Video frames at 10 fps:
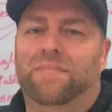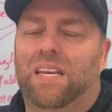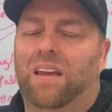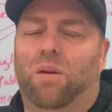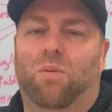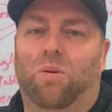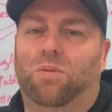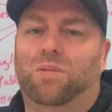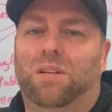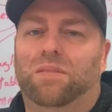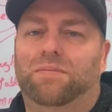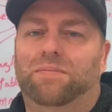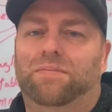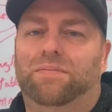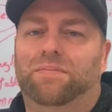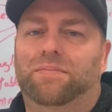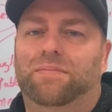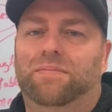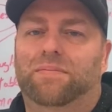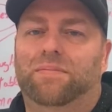It won't.
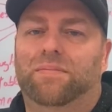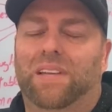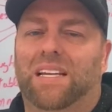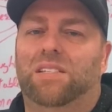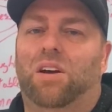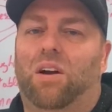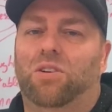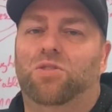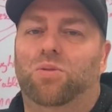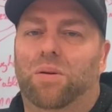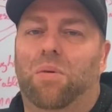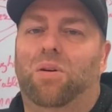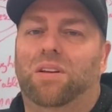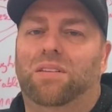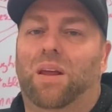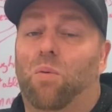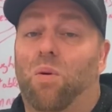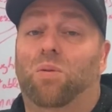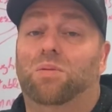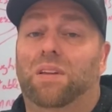That's the hard truth about it. It
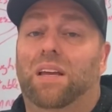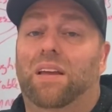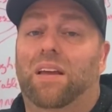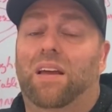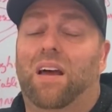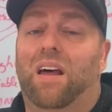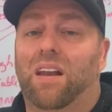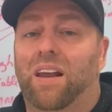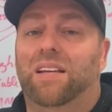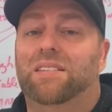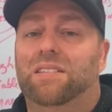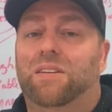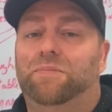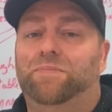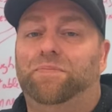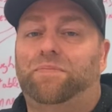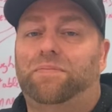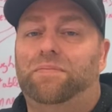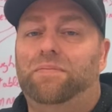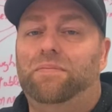won't. Unless
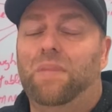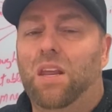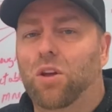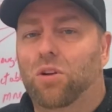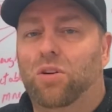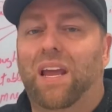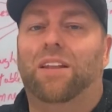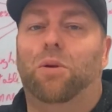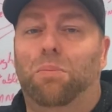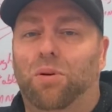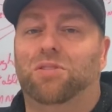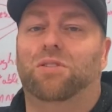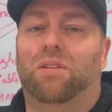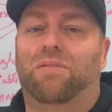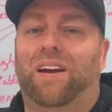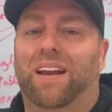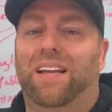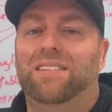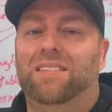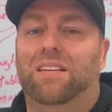you look at your personal
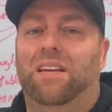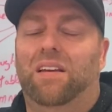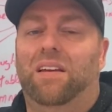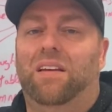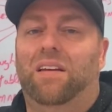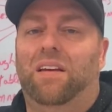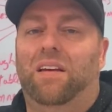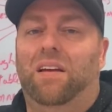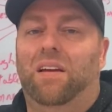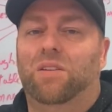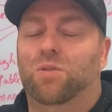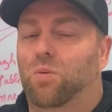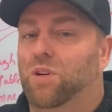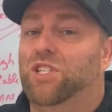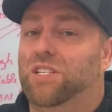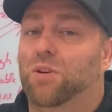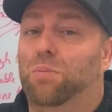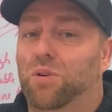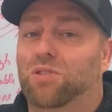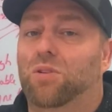finance so which is your
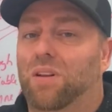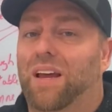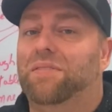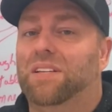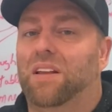personal lifestyle